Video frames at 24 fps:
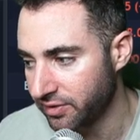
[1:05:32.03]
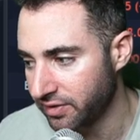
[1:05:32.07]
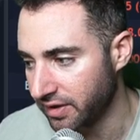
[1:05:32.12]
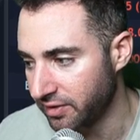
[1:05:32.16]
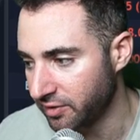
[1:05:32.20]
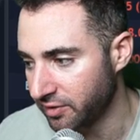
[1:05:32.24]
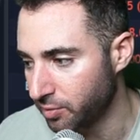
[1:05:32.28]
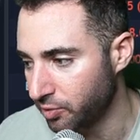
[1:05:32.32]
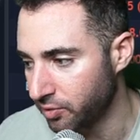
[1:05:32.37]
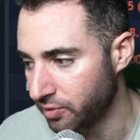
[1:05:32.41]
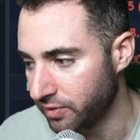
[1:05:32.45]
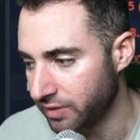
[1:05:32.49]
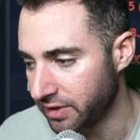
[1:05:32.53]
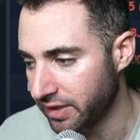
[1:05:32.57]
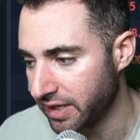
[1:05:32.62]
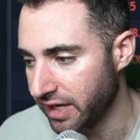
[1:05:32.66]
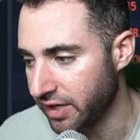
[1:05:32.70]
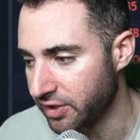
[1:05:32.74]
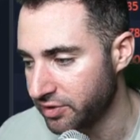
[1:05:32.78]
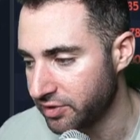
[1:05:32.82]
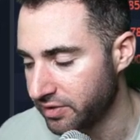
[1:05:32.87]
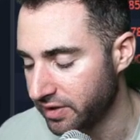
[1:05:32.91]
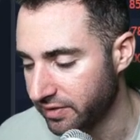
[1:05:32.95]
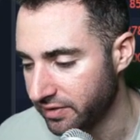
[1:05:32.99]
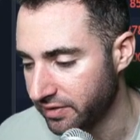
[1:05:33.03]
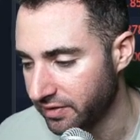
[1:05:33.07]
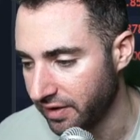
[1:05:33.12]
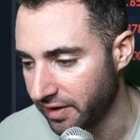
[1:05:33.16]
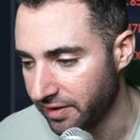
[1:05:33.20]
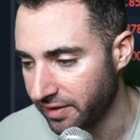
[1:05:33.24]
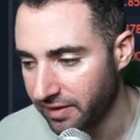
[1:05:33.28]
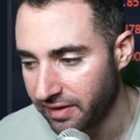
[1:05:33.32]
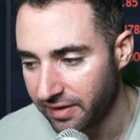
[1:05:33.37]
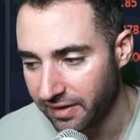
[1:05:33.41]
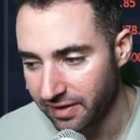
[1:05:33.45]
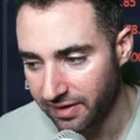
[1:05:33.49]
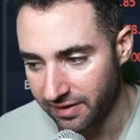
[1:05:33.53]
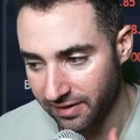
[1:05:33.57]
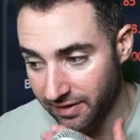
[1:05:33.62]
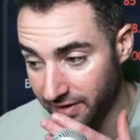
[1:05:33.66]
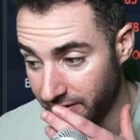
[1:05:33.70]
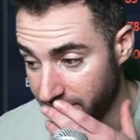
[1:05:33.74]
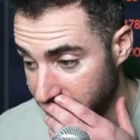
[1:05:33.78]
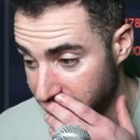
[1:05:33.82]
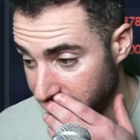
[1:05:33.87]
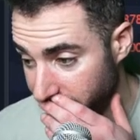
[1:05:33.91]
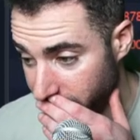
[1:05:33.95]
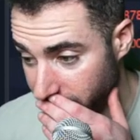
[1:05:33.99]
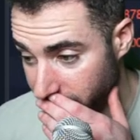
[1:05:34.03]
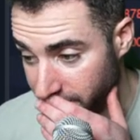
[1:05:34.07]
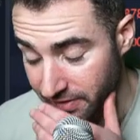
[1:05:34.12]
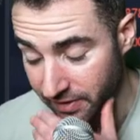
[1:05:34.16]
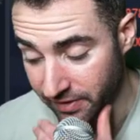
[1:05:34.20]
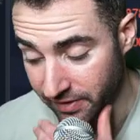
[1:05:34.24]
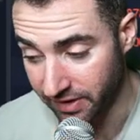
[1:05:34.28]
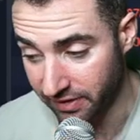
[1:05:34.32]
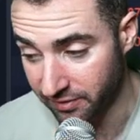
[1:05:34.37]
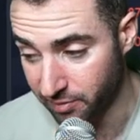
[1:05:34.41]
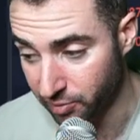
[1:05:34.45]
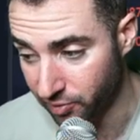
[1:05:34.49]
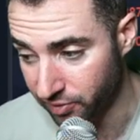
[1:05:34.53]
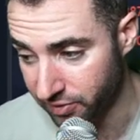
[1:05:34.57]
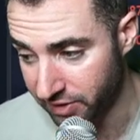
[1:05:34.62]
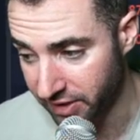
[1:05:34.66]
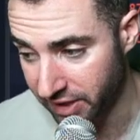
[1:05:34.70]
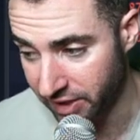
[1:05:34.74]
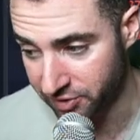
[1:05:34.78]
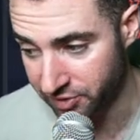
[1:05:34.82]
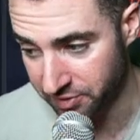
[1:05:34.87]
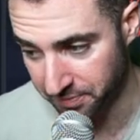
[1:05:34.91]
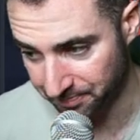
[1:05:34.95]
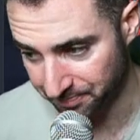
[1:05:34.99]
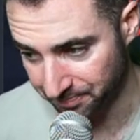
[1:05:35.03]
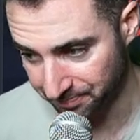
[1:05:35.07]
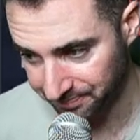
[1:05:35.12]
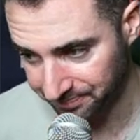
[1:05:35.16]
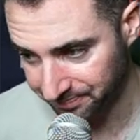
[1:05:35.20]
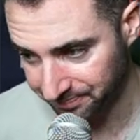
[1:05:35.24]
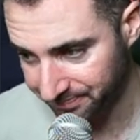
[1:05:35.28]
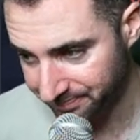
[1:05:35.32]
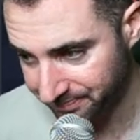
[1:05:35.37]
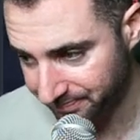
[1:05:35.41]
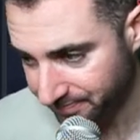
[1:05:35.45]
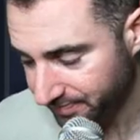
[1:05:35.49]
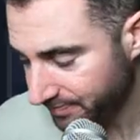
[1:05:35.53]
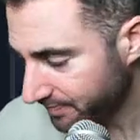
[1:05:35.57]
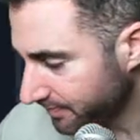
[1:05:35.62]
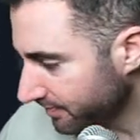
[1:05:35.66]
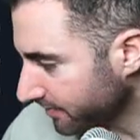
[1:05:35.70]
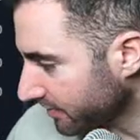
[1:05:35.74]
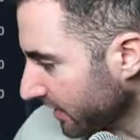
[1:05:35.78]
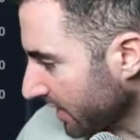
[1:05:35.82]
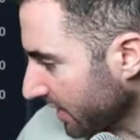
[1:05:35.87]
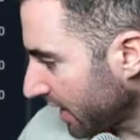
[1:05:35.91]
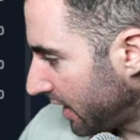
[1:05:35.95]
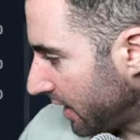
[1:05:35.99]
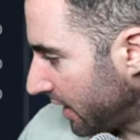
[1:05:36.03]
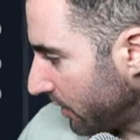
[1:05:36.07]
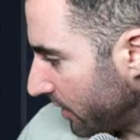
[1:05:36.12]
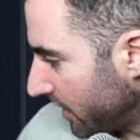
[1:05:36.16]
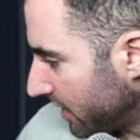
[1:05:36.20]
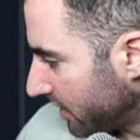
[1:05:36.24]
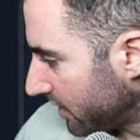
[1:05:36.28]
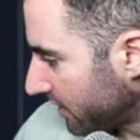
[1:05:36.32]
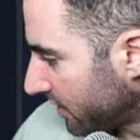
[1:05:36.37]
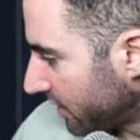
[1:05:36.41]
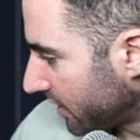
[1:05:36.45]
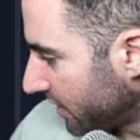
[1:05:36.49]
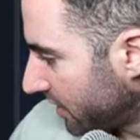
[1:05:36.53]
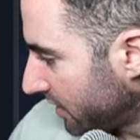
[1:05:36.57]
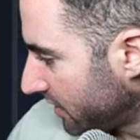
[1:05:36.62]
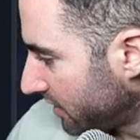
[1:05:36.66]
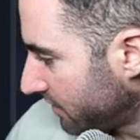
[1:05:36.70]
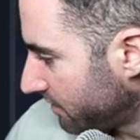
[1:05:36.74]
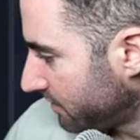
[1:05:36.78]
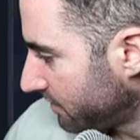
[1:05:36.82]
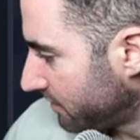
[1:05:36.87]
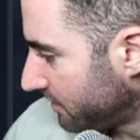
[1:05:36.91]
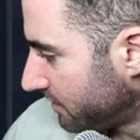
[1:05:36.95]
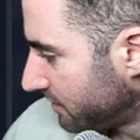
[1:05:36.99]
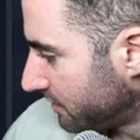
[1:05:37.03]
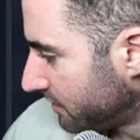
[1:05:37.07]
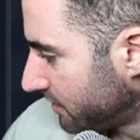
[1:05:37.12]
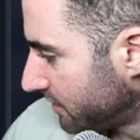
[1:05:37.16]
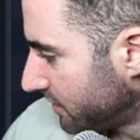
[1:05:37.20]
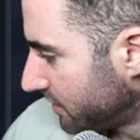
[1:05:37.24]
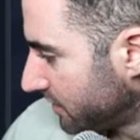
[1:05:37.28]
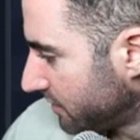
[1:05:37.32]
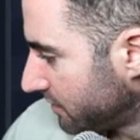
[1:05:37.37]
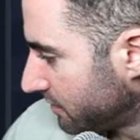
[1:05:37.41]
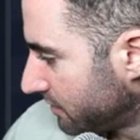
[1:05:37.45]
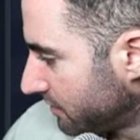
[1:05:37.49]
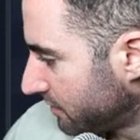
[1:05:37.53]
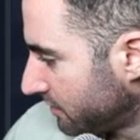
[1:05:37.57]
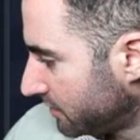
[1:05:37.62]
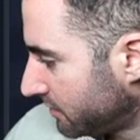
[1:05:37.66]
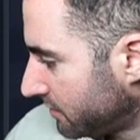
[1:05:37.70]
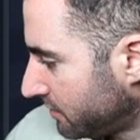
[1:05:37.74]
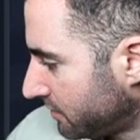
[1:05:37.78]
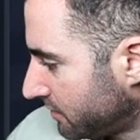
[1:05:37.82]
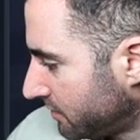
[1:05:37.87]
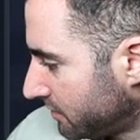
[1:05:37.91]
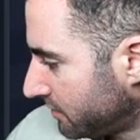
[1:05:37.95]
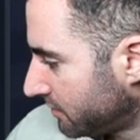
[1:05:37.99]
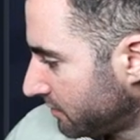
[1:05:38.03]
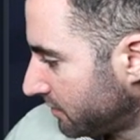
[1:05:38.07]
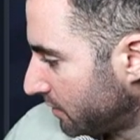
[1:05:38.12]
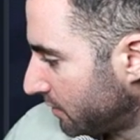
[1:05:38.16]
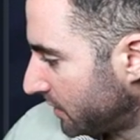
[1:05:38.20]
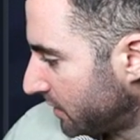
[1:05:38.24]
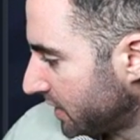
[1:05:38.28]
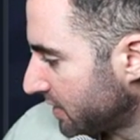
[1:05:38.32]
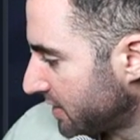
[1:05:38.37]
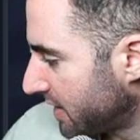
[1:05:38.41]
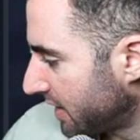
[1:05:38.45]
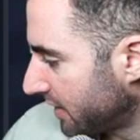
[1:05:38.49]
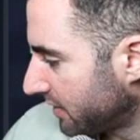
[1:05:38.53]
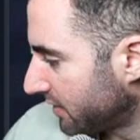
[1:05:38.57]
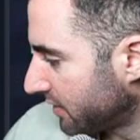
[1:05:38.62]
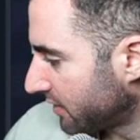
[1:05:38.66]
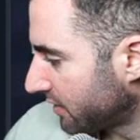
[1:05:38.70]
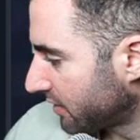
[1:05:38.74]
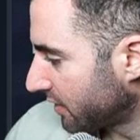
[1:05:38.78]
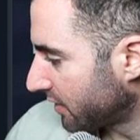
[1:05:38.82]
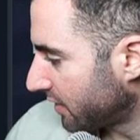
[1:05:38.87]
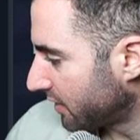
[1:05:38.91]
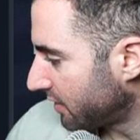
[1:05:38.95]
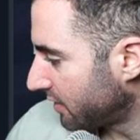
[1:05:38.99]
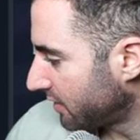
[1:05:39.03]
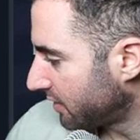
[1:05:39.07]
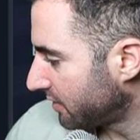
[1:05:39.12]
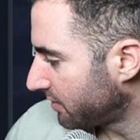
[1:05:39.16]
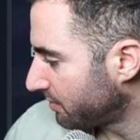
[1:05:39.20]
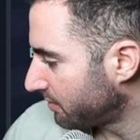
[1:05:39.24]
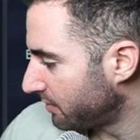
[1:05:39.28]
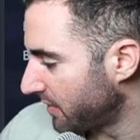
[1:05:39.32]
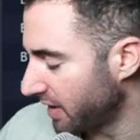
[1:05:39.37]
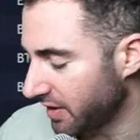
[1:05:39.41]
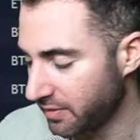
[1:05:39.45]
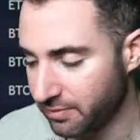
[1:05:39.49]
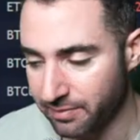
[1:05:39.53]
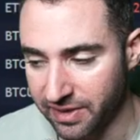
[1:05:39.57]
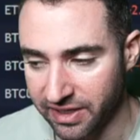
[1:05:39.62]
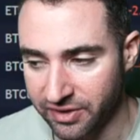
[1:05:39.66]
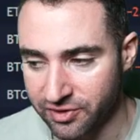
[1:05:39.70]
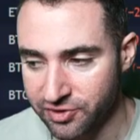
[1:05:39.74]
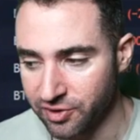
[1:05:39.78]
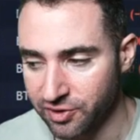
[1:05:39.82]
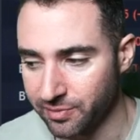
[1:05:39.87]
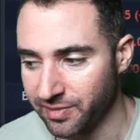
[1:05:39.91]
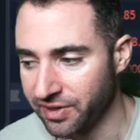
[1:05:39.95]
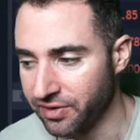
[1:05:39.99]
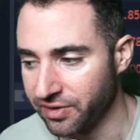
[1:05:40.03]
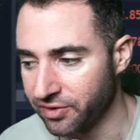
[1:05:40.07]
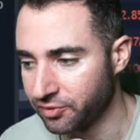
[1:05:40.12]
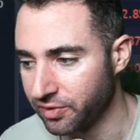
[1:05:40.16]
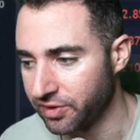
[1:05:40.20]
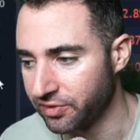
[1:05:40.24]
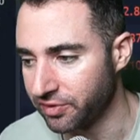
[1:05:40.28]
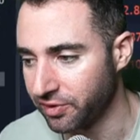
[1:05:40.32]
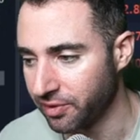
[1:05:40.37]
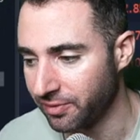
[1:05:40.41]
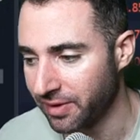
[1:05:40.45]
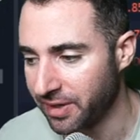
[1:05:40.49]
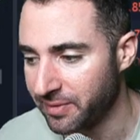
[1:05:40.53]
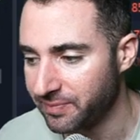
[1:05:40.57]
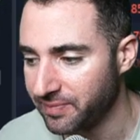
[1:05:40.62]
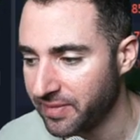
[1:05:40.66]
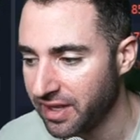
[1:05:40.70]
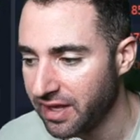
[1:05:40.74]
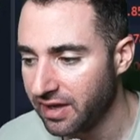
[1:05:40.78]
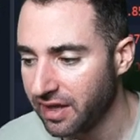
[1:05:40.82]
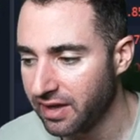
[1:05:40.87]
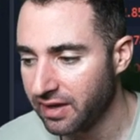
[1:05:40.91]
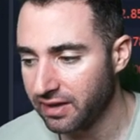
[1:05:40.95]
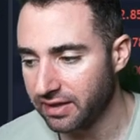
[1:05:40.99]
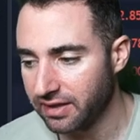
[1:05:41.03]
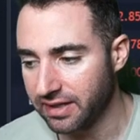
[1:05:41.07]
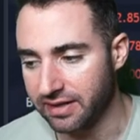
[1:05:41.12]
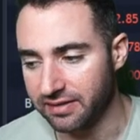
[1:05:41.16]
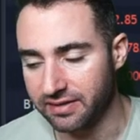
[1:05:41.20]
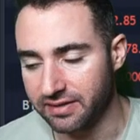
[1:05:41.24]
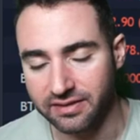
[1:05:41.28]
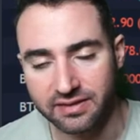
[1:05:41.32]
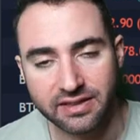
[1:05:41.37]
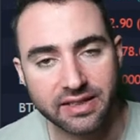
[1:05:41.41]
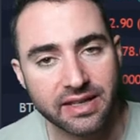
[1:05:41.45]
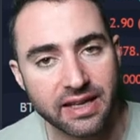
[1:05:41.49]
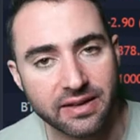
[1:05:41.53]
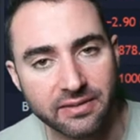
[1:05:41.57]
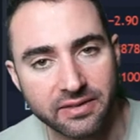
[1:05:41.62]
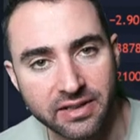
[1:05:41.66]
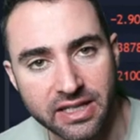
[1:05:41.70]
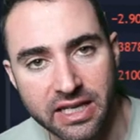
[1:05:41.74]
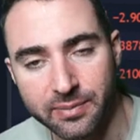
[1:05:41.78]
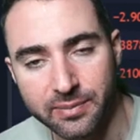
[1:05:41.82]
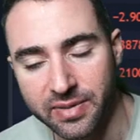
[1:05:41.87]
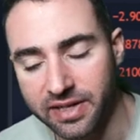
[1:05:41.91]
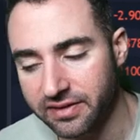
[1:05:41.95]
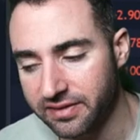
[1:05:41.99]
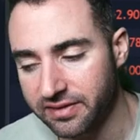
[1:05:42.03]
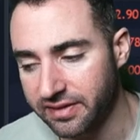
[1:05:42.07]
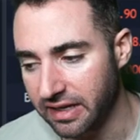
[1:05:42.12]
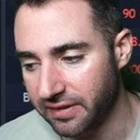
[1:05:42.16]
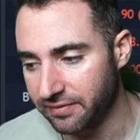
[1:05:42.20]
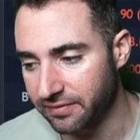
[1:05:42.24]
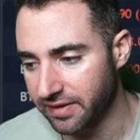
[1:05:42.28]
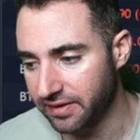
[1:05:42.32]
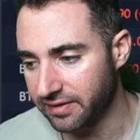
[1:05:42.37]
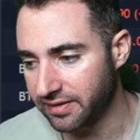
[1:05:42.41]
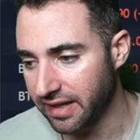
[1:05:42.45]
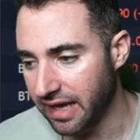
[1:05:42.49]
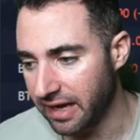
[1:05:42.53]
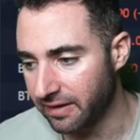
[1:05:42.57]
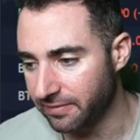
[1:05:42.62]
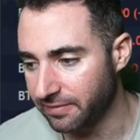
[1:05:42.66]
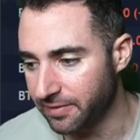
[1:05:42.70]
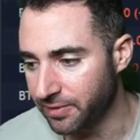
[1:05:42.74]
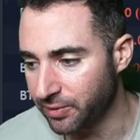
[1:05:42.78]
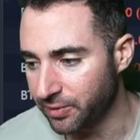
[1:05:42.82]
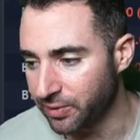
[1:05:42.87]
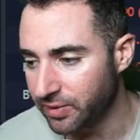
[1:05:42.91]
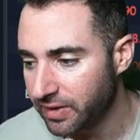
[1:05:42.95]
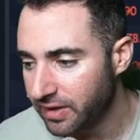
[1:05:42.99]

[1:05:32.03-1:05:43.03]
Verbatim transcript: bull indication, I would say. Definitely a very nice bull indication. Anyways, I'm gonna take this, making sure my other screen's all right, keeping it safe in Safu.